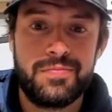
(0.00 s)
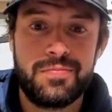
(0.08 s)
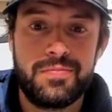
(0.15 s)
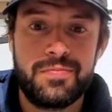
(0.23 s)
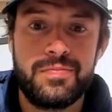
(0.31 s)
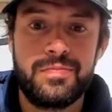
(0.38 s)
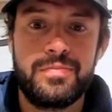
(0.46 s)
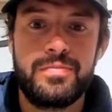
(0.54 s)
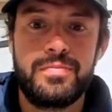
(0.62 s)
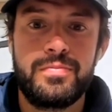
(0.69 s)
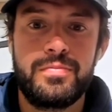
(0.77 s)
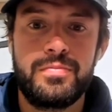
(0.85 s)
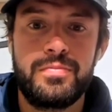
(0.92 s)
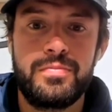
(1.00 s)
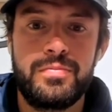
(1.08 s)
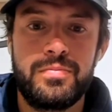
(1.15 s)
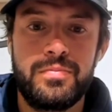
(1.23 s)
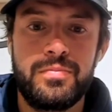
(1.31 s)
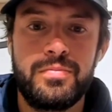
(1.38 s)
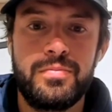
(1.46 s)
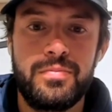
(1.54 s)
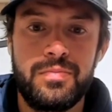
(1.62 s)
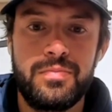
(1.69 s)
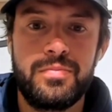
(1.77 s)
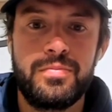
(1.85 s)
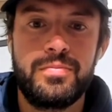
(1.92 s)

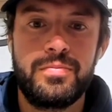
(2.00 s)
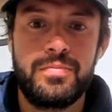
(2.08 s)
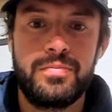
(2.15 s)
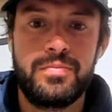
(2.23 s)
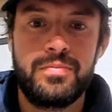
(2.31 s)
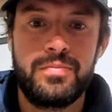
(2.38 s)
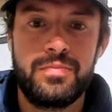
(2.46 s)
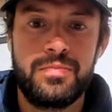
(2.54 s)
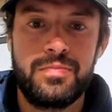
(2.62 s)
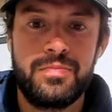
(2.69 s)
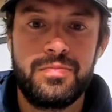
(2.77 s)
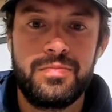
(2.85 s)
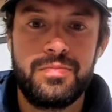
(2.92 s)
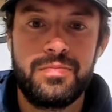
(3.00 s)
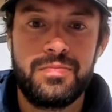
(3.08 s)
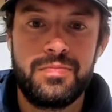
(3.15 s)
No words are spoken by the person on screen.